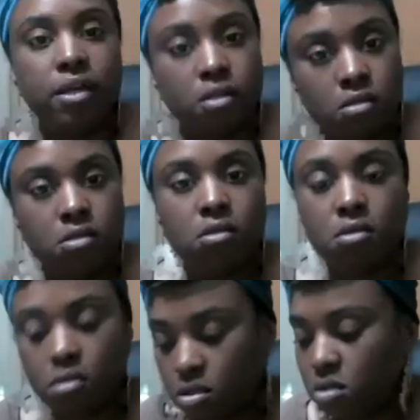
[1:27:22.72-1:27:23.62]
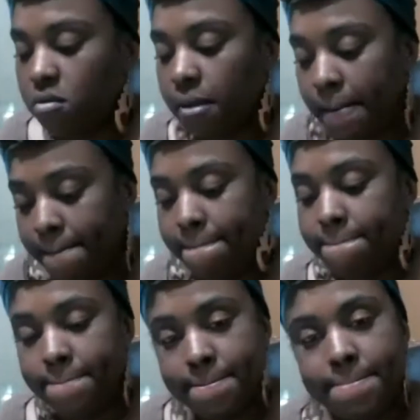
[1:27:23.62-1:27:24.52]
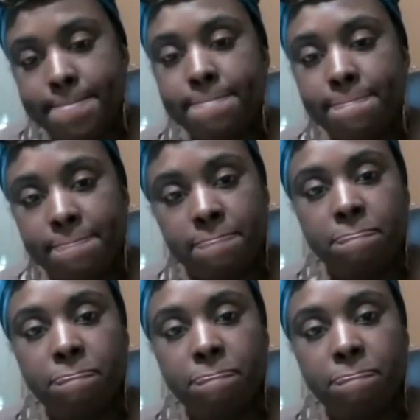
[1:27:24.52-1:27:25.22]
Ahead. If somebody else ain't working,